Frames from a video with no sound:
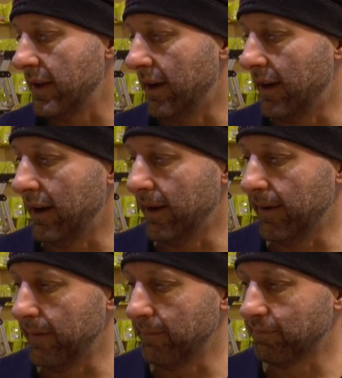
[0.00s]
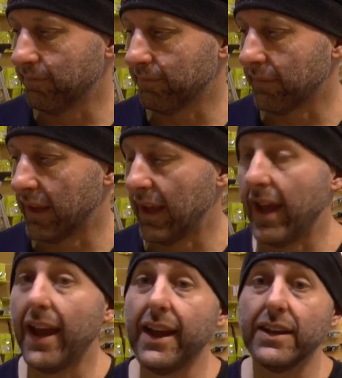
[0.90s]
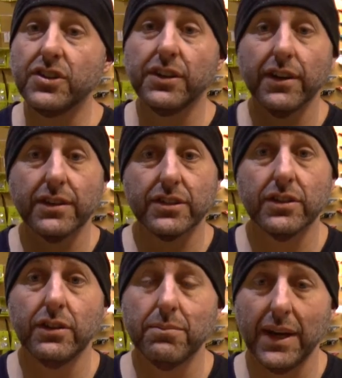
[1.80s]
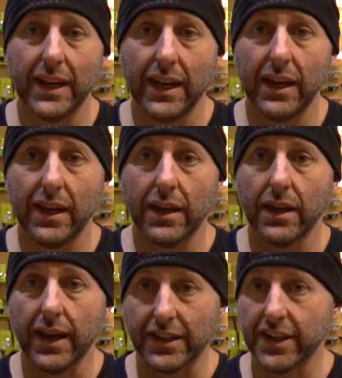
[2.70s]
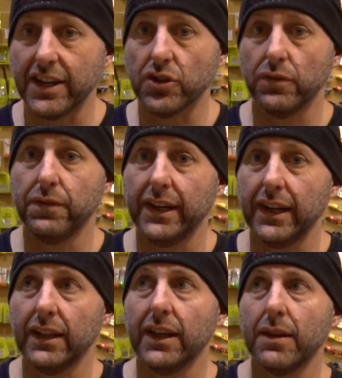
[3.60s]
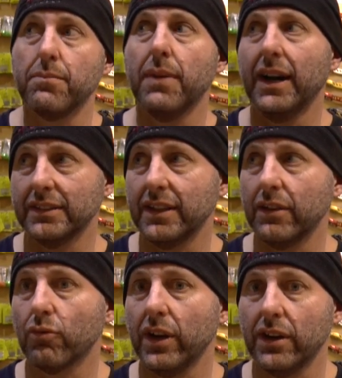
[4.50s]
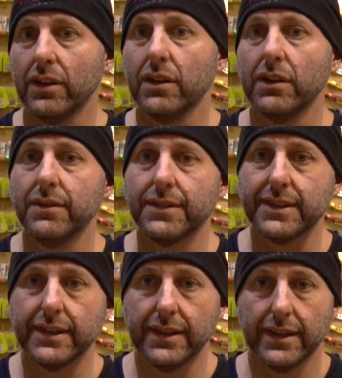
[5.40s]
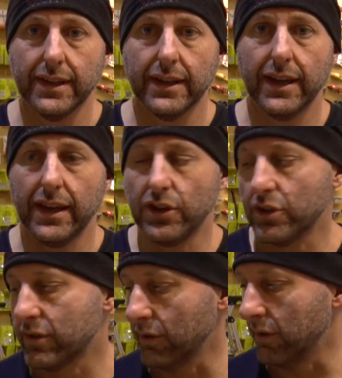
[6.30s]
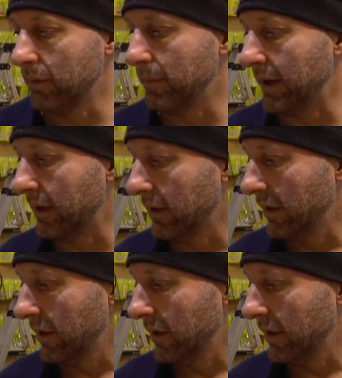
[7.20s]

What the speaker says: And you don't sell many international fitting limb hunting recurves in your store, but